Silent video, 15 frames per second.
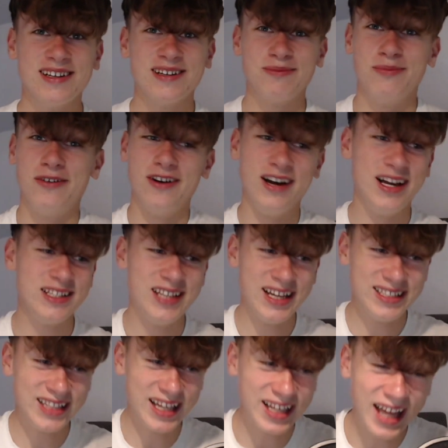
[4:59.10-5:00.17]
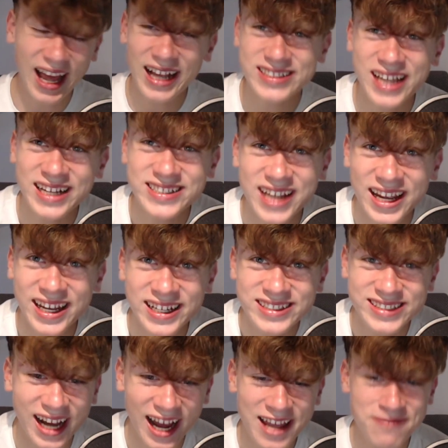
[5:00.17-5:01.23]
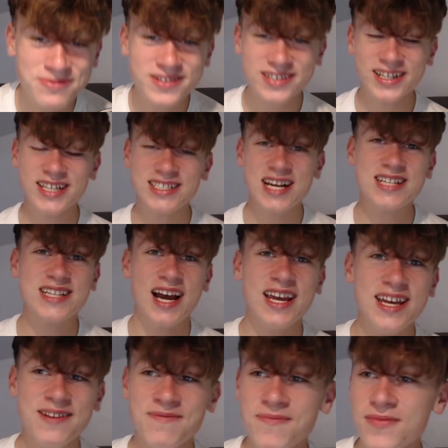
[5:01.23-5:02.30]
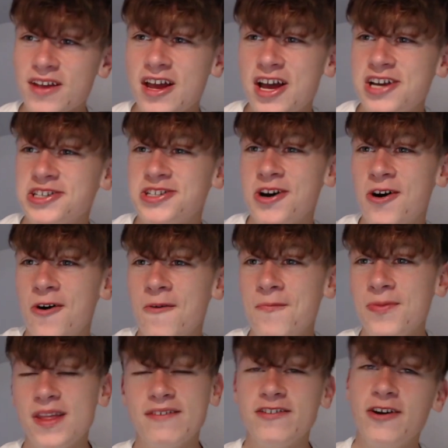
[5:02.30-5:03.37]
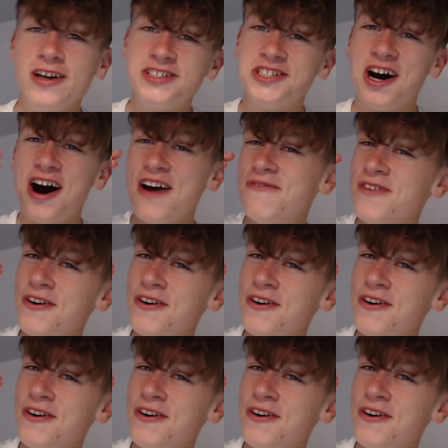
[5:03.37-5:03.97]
It's exciting times. It's exciting. So, if you do enjoy, feel